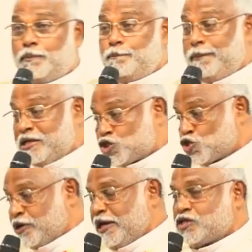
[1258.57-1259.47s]
the
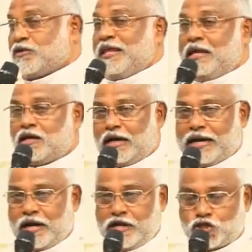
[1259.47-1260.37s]
mysteries of the
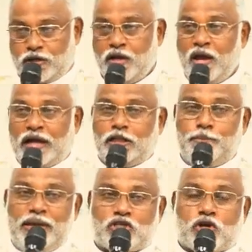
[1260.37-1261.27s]
incarnation and the
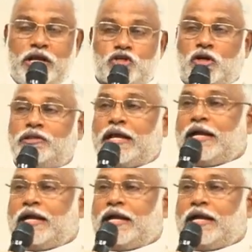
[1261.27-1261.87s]
mysteries of the